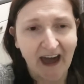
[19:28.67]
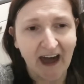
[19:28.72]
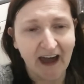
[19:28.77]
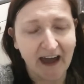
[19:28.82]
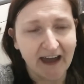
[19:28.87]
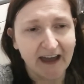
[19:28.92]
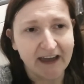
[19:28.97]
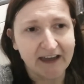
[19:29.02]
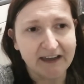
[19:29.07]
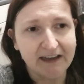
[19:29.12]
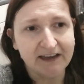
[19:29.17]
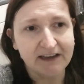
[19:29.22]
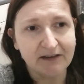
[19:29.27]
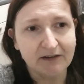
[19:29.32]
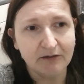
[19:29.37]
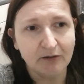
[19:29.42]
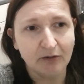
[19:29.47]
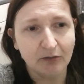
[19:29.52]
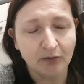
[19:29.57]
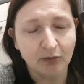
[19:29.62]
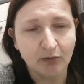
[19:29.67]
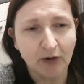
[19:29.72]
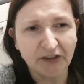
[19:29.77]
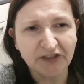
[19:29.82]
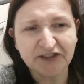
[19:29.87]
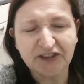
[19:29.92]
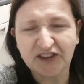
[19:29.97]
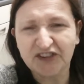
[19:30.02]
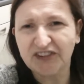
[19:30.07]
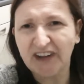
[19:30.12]
I
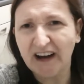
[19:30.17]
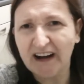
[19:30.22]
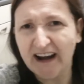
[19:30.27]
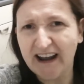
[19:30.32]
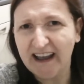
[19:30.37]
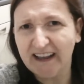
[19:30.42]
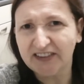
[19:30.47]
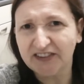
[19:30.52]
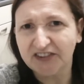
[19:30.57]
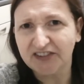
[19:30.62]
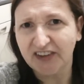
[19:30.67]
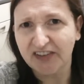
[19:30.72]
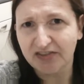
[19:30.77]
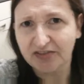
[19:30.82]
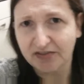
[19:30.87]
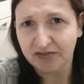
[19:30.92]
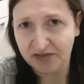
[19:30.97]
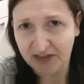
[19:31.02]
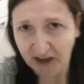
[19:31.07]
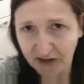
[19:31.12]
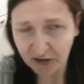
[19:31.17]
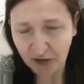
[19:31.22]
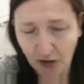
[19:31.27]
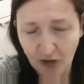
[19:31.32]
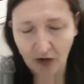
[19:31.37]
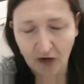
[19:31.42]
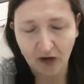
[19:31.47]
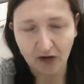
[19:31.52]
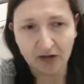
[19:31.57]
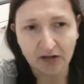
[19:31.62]
want to start editing this
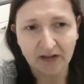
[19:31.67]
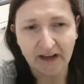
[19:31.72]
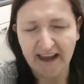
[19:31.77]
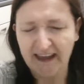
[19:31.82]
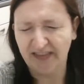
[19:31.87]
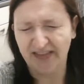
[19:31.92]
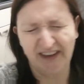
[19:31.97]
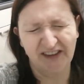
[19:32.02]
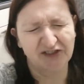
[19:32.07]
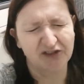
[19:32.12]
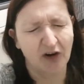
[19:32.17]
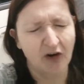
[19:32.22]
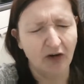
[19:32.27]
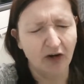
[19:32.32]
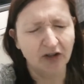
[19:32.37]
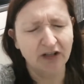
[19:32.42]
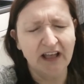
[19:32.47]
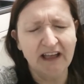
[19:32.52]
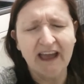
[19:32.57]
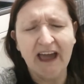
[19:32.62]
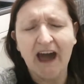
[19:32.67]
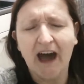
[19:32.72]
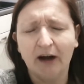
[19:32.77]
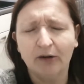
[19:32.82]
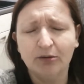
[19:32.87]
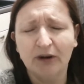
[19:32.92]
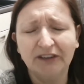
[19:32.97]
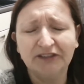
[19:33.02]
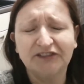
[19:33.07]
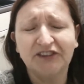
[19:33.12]
haul, eh, this haul.
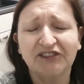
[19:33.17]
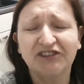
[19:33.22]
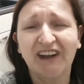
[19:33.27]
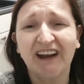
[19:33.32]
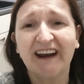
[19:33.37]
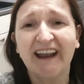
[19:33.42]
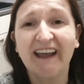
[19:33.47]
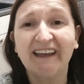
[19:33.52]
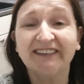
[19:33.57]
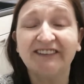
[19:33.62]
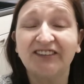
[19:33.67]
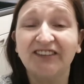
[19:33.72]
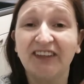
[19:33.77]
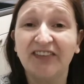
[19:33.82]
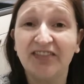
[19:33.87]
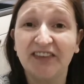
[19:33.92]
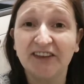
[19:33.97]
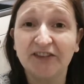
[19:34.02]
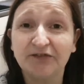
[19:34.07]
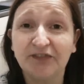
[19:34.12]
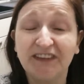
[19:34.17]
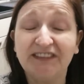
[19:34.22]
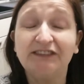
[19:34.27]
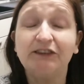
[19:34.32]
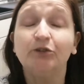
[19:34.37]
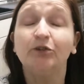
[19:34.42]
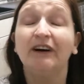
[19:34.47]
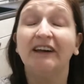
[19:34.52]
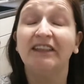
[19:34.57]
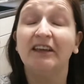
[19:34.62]
I want to start editing this
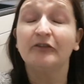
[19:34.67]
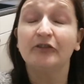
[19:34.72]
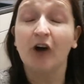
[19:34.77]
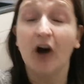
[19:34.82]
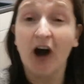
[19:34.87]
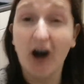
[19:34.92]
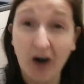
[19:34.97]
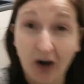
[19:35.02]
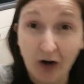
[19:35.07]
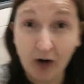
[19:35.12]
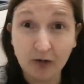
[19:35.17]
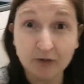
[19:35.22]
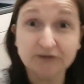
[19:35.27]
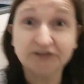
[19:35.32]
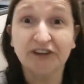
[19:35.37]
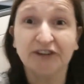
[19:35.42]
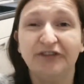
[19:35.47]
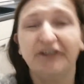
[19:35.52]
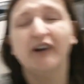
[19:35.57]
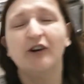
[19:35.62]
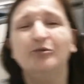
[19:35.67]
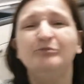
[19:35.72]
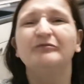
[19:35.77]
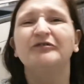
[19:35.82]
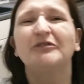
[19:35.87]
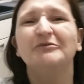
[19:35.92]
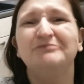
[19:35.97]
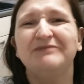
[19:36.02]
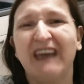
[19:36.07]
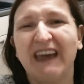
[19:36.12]
video and I've got a haul to film
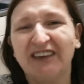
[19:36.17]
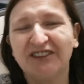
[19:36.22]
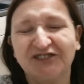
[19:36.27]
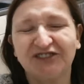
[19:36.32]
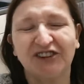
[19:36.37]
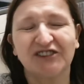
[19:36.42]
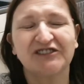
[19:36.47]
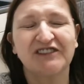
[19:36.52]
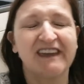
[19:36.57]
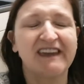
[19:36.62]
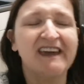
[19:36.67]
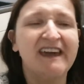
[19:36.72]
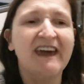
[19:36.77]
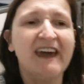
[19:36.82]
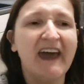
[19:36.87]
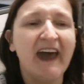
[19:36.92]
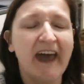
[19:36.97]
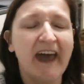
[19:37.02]
from yesterday.